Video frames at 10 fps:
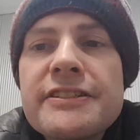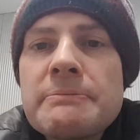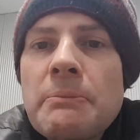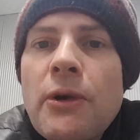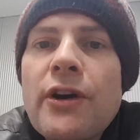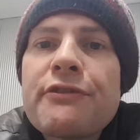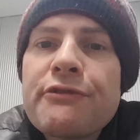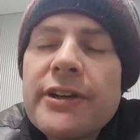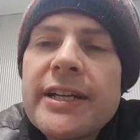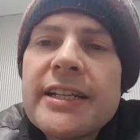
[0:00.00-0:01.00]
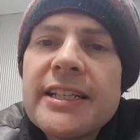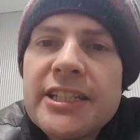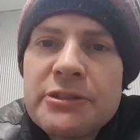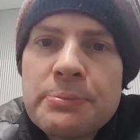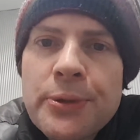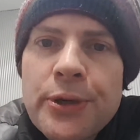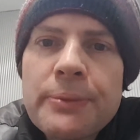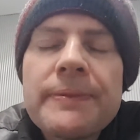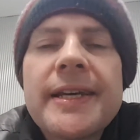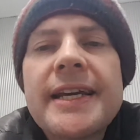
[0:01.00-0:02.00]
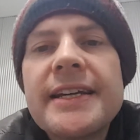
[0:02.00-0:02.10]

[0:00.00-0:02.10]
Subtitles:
"My friend is pooped.